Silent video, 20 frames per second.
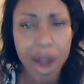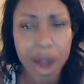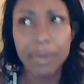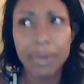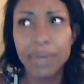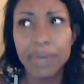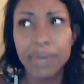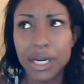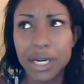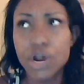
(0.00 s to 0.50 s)
I
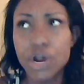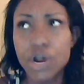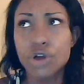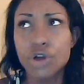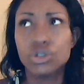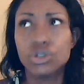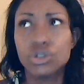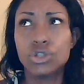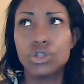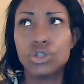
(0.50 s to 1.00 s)
mean, it
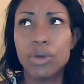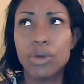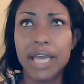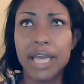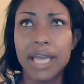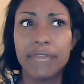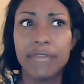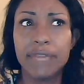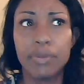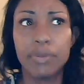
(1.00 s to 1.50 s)
hurt so bad.
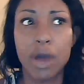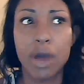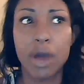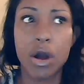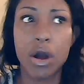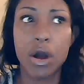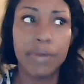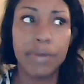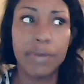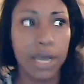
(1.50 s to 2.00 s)
Even put my
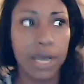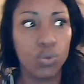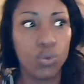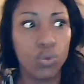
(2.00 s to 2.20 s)
arm down,